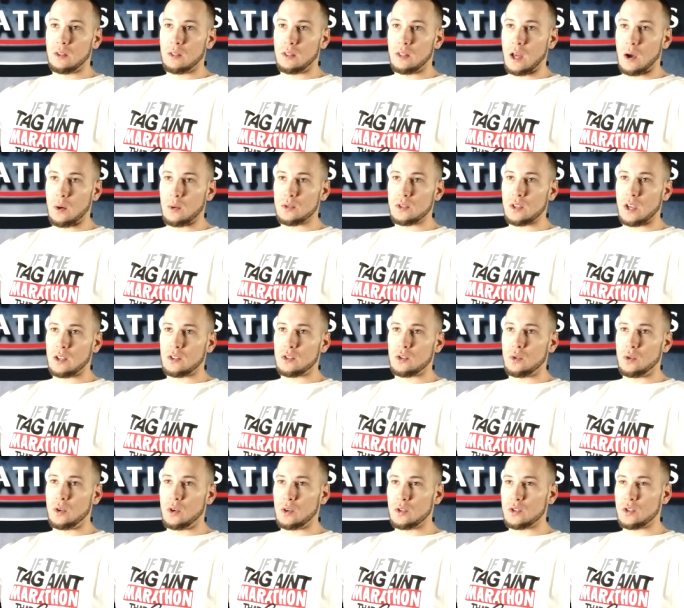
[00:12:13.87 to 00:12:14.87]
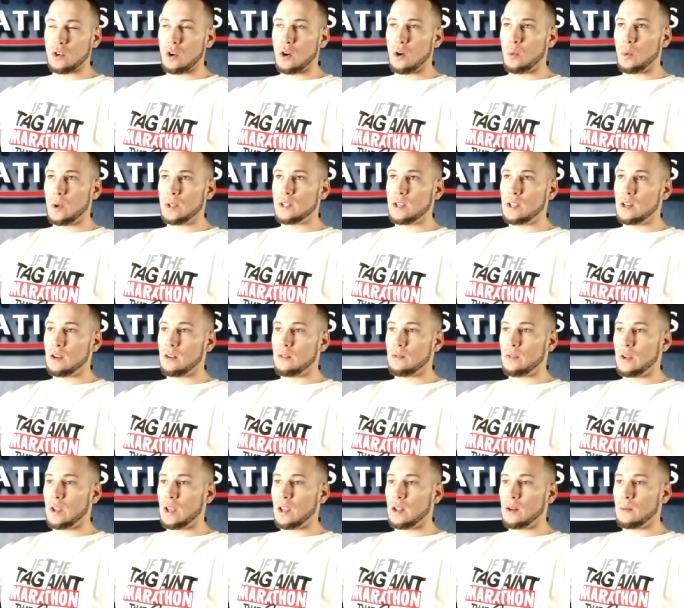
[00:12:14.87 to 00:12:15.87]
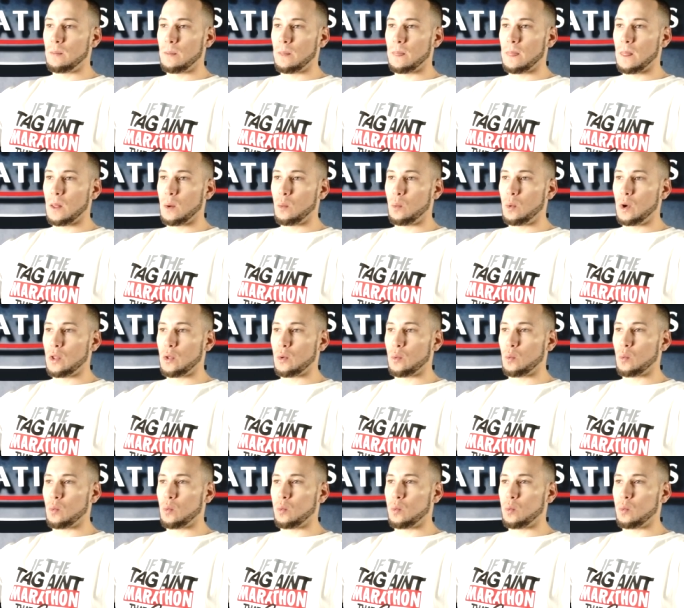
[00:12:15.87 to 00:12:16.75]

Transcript: That was like two years ago. We did an event with